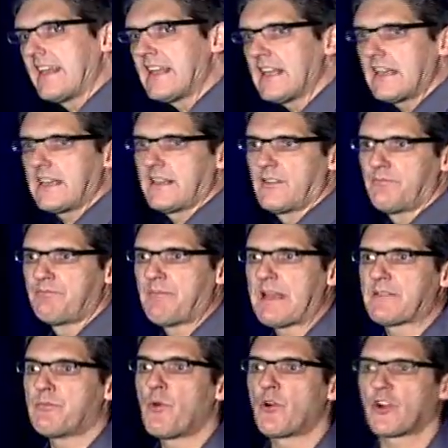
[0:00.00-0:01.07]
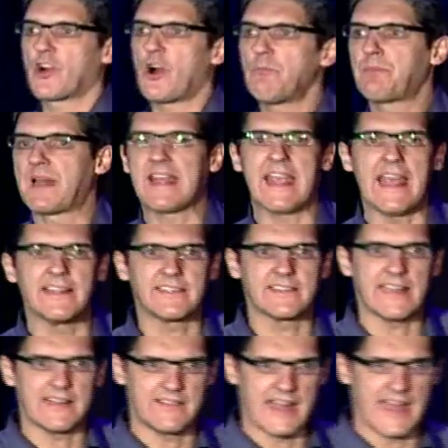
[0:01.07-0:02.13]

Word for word: little bit more complicated than